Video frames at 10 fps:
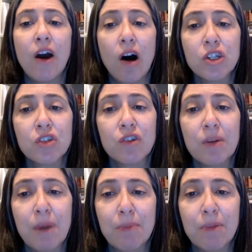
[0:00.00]
I also
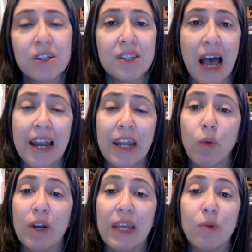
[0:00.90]
remember
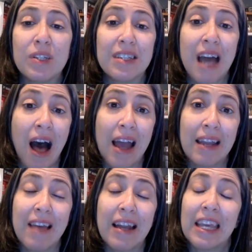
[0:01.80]
deciding when he was
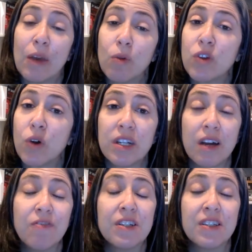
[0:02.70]
9 that he was old
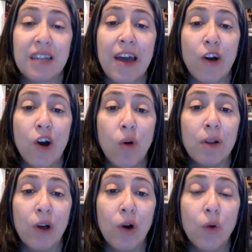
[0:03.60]
enough to stay at home
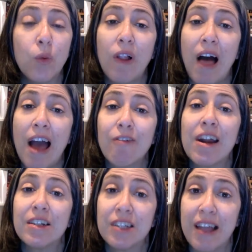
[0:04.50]
alone while I
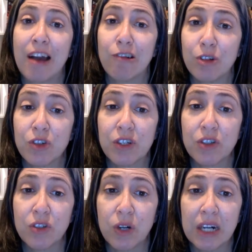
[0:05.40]
ran to that grocery
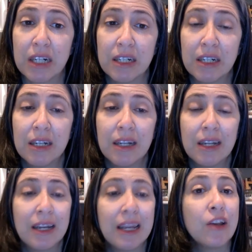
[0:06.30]
store.
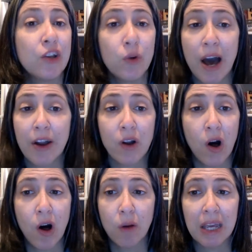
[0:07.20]
He knew how to
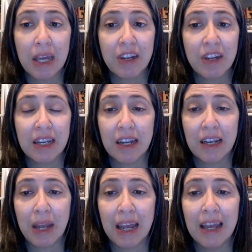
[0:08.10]
call me if he
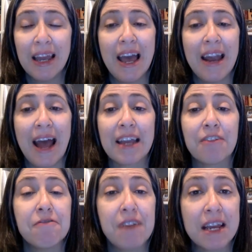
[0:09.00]
needed me, and I
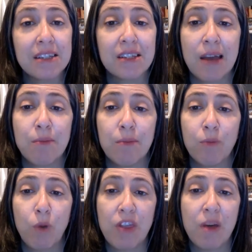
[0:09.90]
could FaceTime
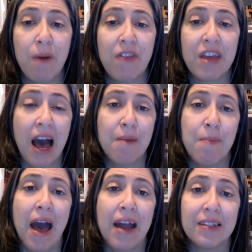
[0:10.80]
with him on the
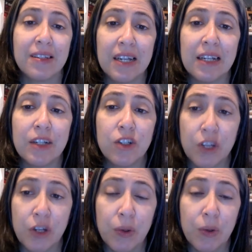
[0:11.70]
iPad as needed
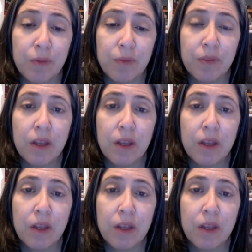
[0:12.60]
too.